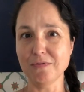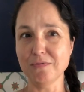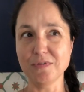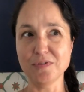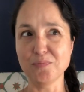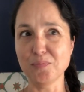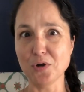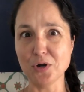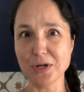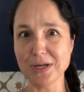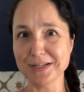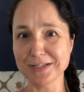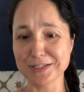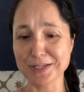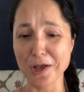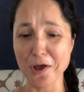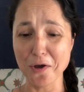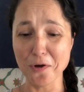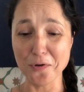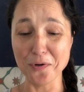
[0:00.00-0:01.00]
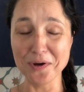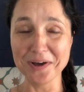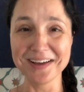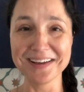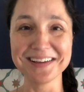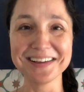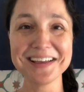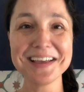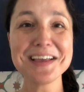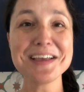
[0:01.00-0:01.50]
with Burda.
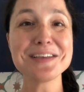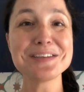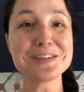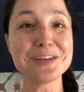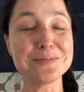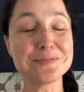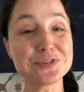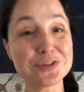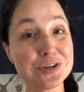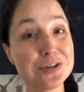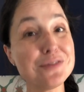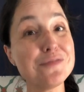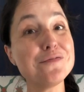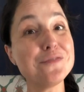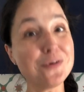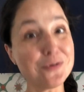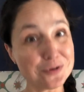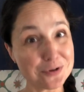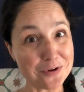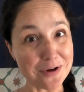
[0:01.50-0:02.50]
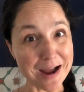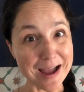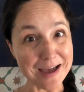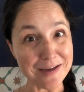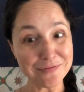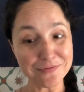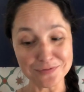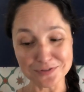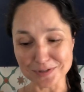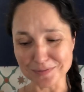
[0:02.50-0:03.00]
So I'll show you the
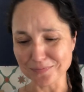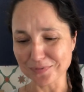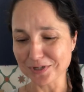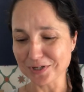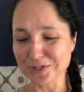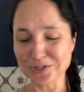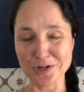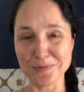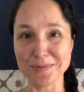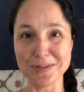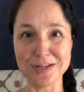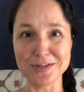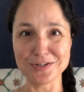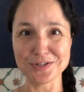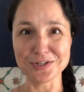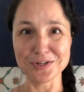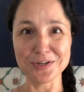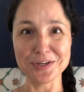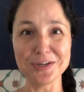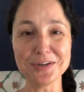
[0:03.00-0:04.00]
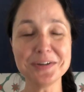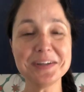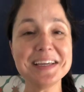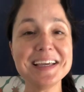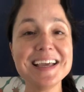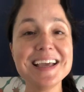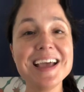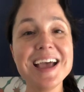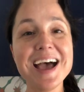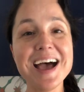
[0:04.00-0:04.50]
photograph, which I'm pretty sure I'm allowed to show you,
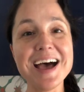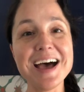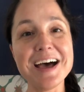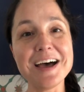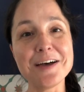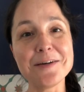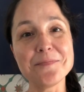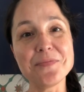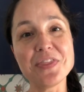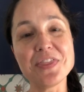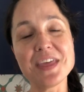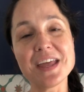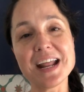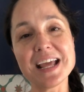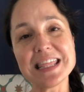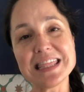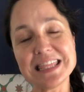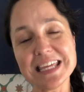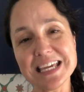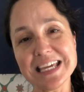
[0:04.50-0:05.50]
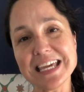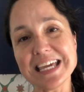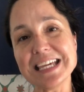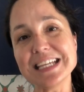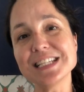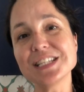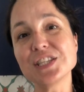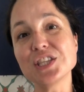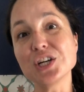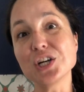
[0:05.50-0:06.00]
that I think is the